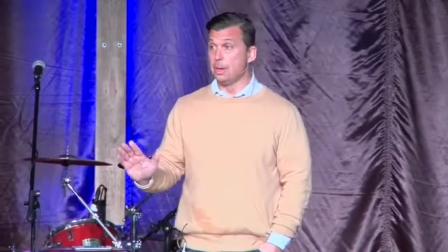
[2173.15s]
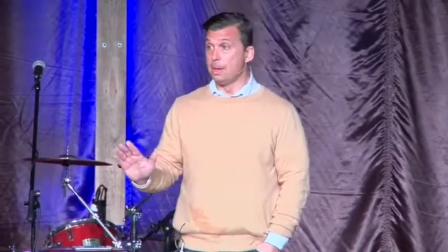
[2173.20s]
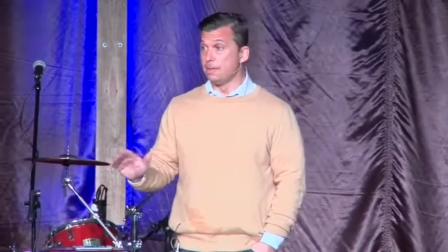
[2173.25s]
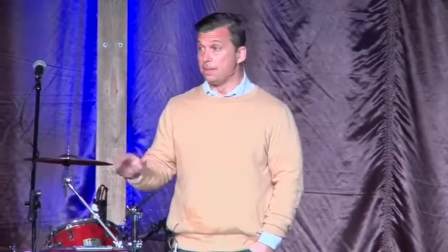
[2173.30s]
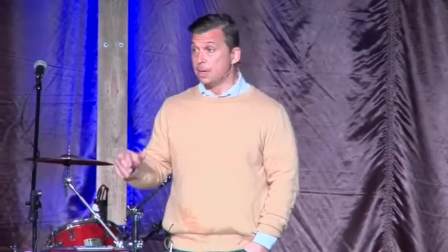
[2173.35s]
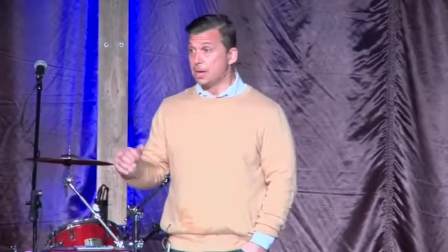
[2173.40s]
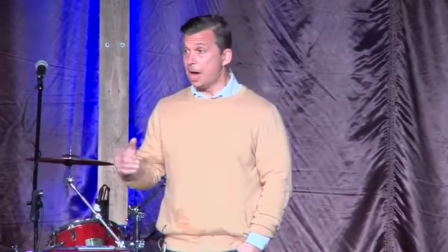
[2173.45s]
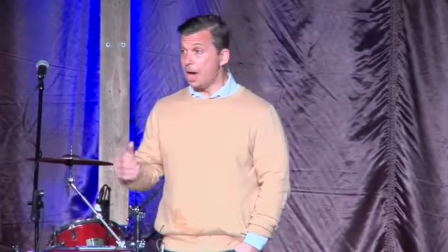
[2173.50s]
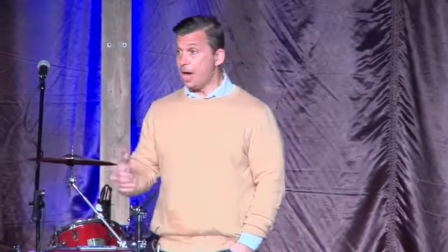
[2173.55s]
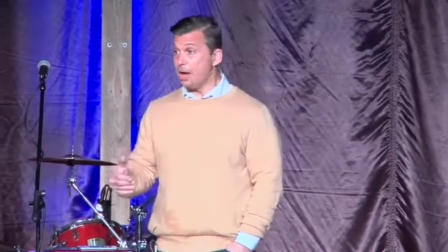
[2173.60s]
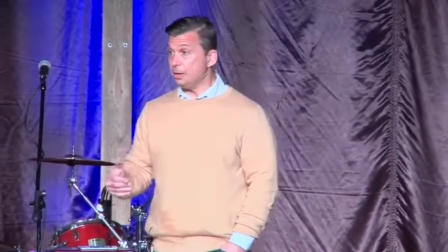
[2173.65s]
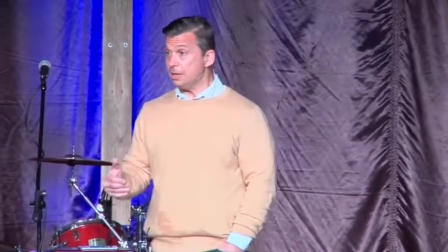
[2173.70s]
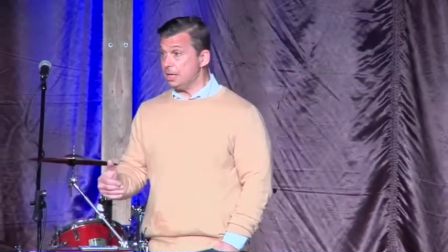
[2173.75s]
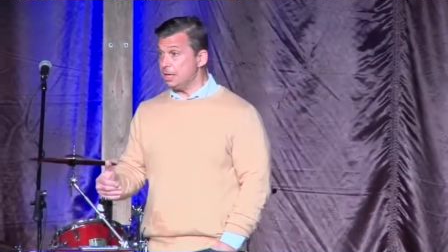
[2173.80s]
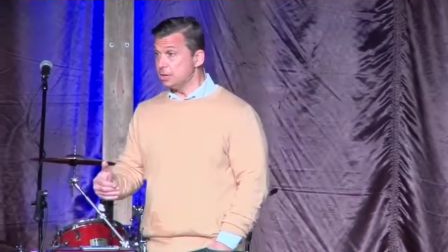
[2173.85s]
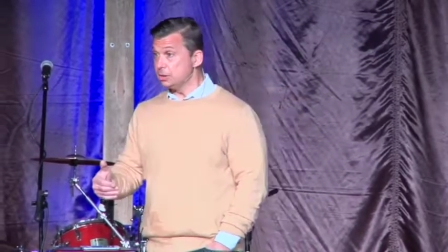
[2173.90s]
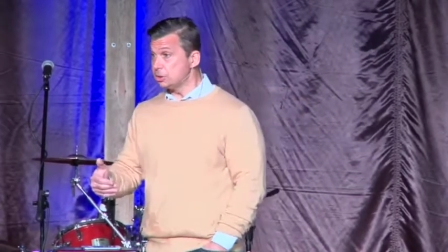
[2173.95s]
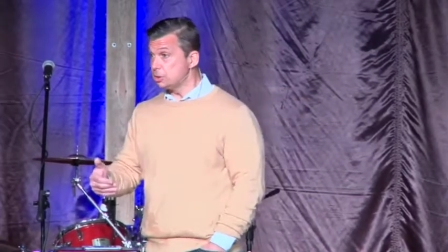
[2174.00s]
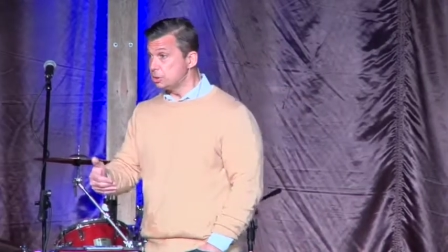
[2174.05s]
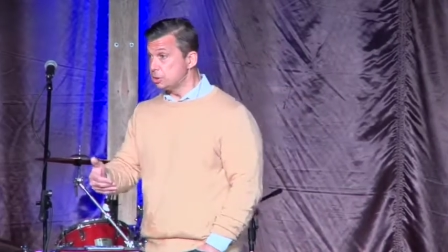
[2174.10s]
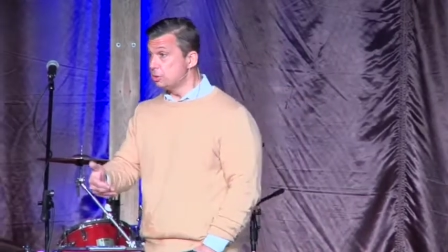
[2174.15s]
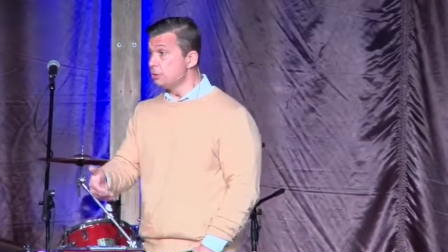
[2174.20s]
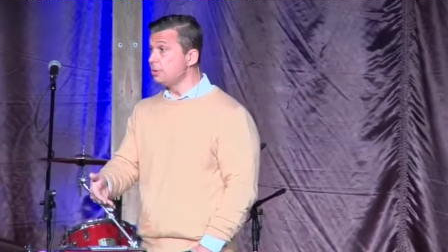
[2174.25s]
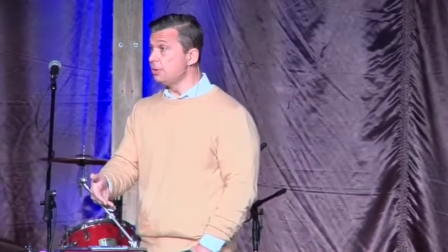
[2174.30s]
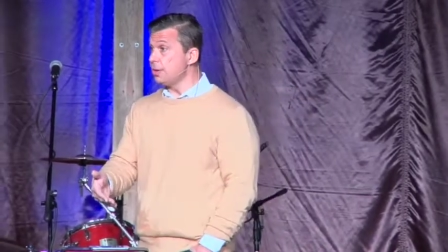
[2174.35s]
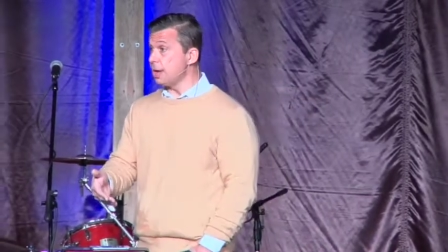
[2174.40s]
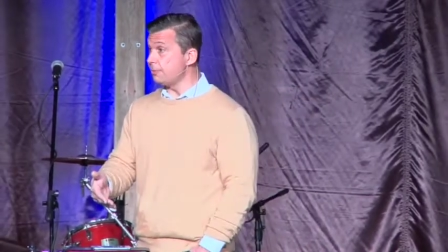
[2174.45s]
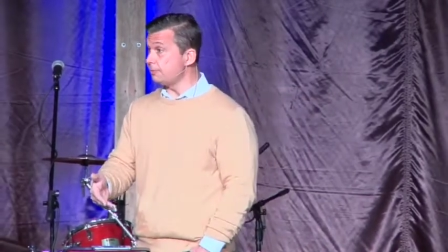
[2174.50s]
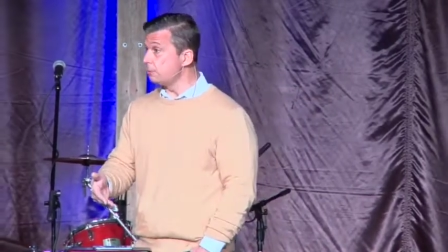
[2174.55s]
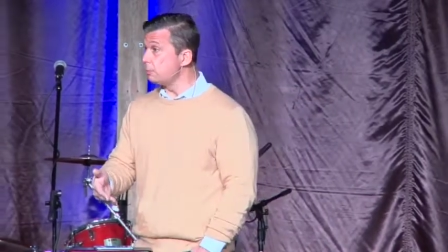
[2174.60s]
God instituted
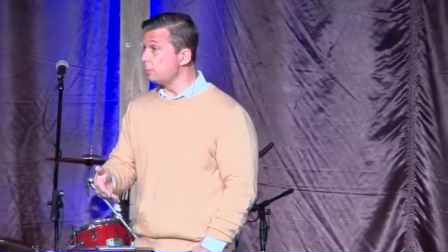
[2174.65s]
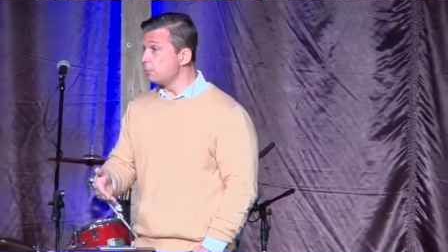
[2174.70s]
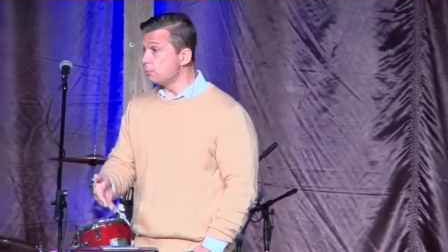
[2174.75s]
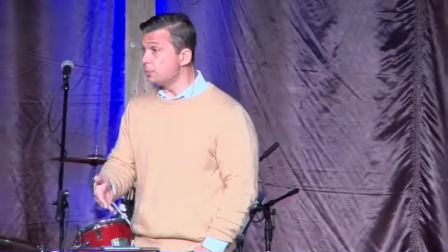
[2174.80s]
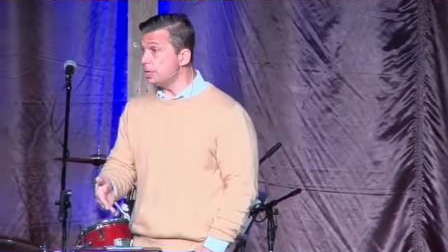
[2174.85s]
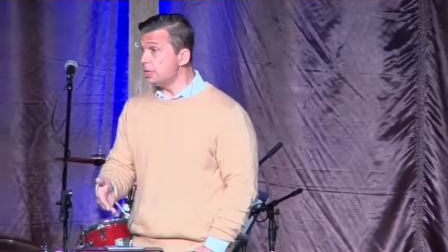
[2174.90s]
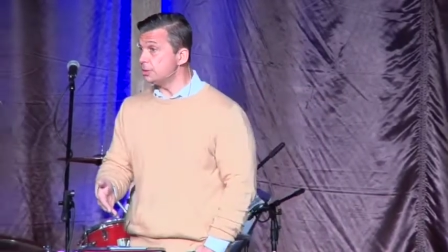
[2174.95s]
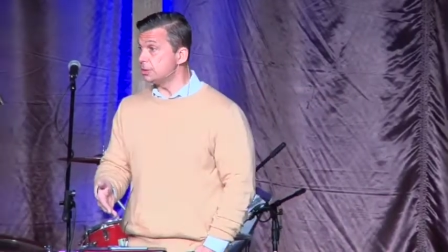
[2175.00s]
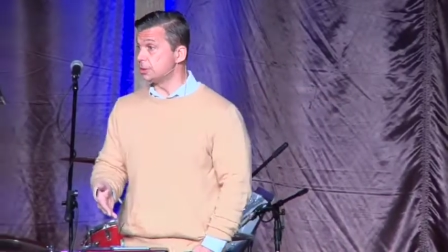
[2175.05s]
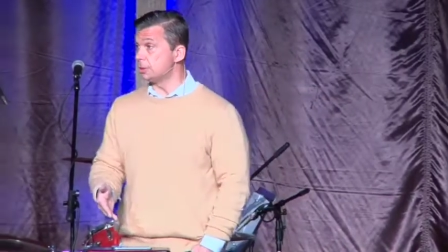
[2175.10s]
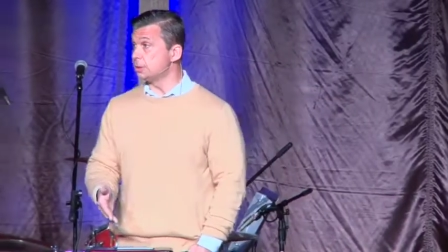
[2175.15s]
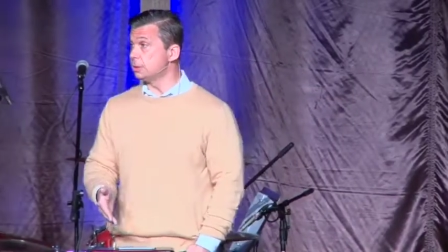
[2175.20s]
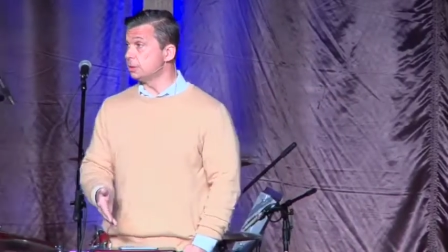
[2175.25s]
that for a reason.